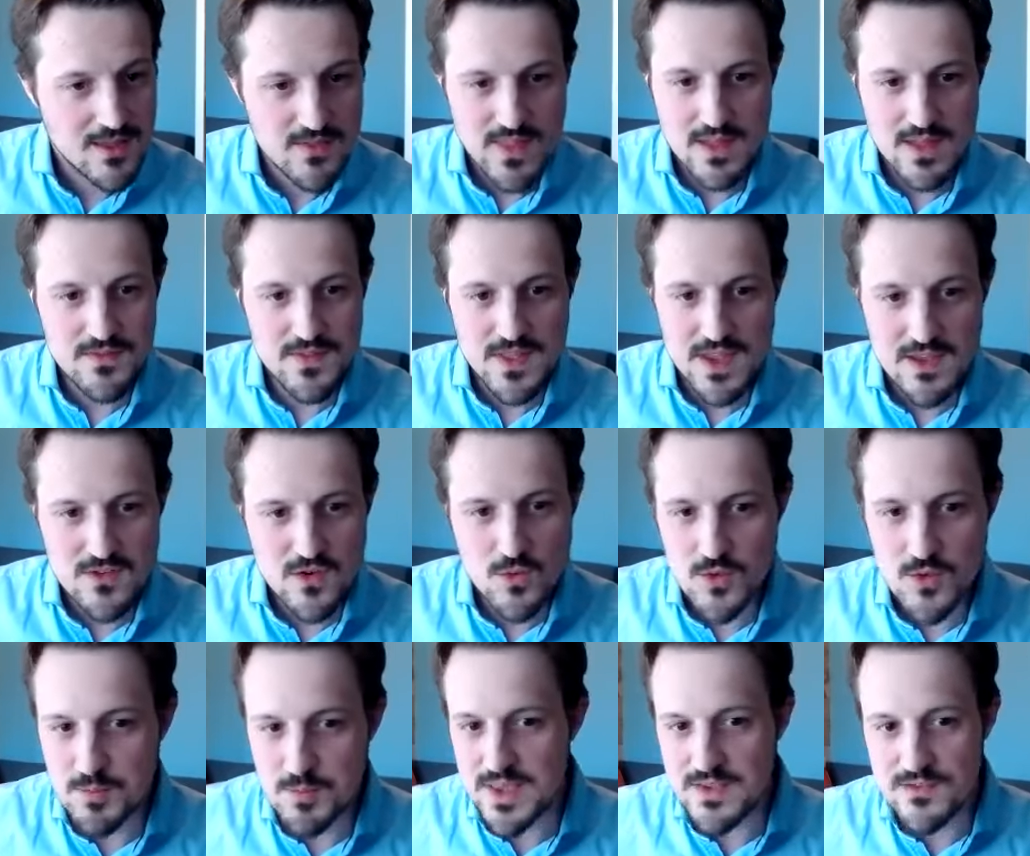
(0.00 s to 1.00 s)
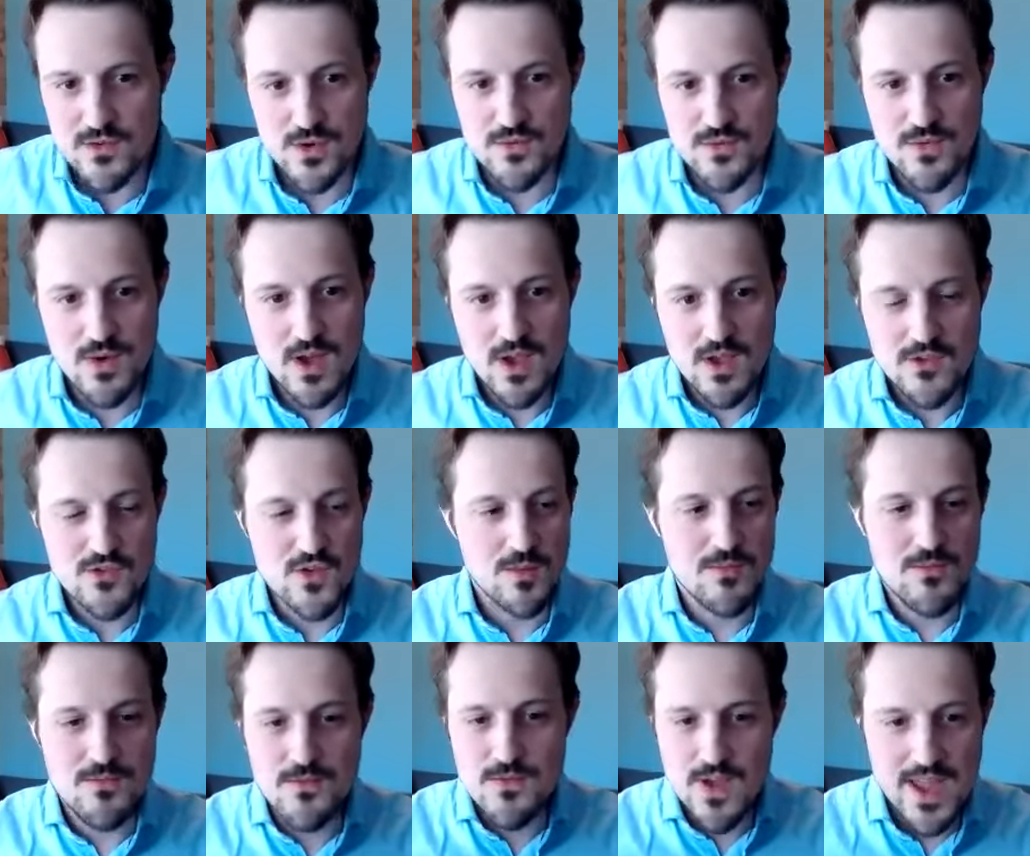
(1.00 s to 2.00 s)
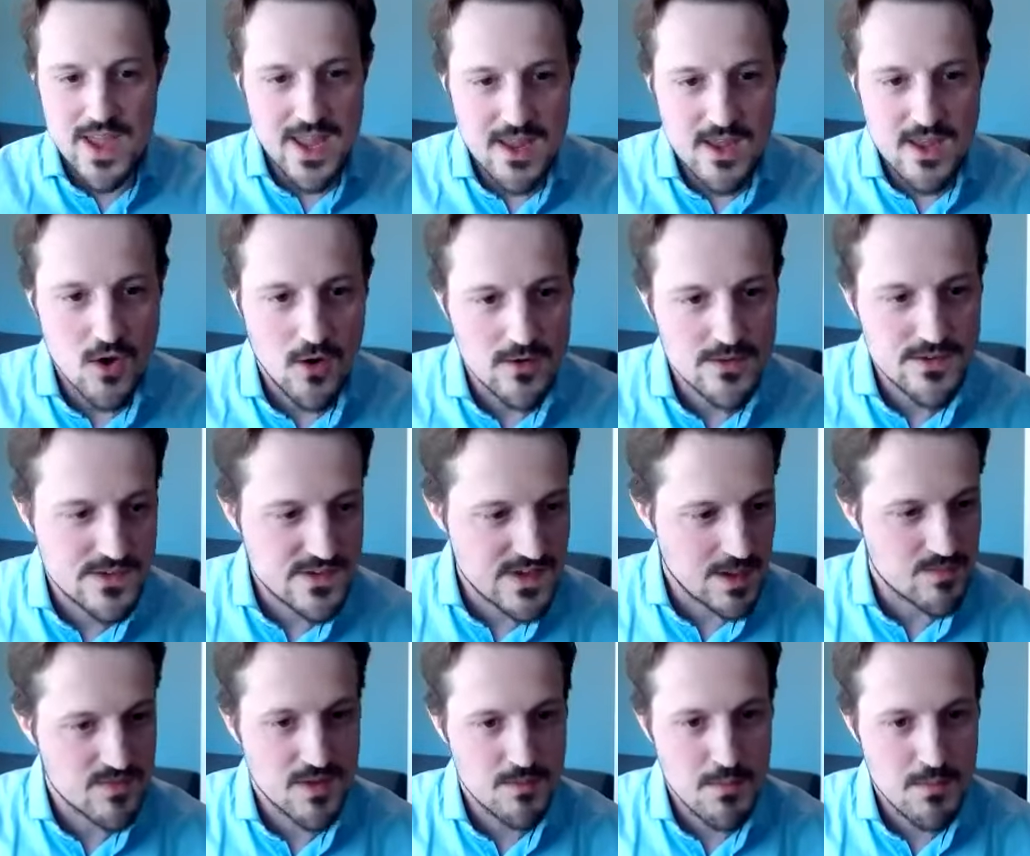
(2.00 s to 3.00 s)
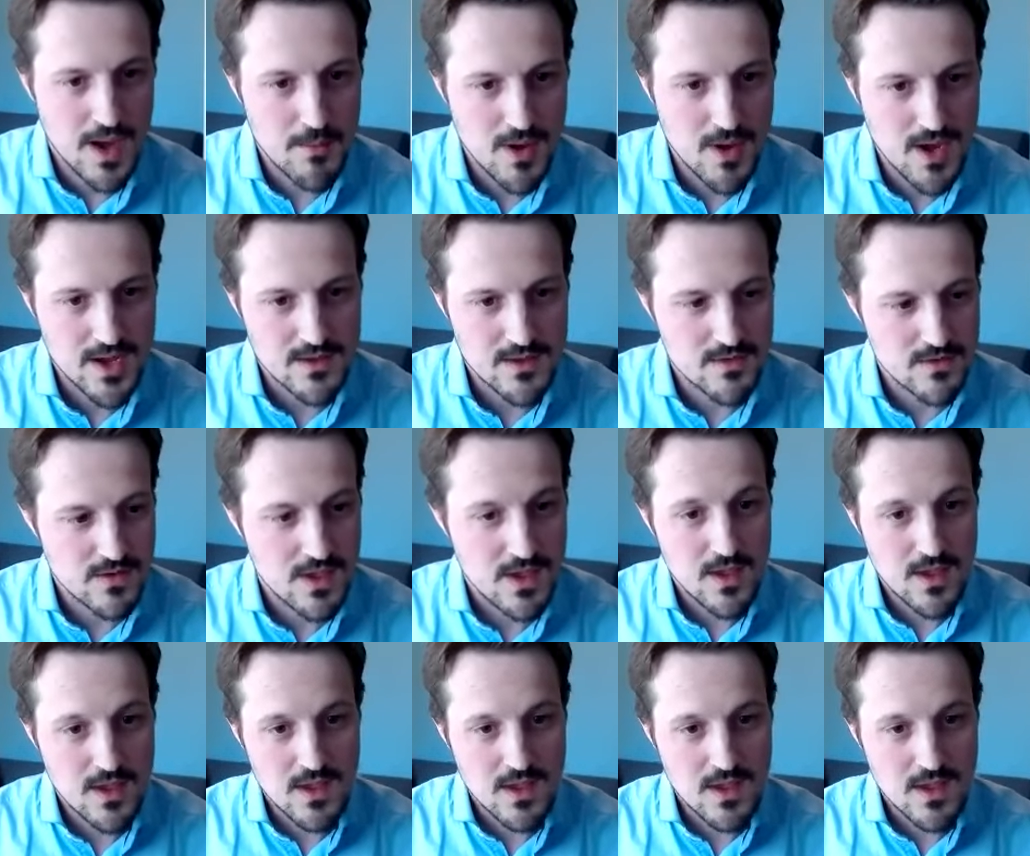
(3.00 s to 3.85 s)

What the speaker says: that data would be sort of some vague concept in my mind.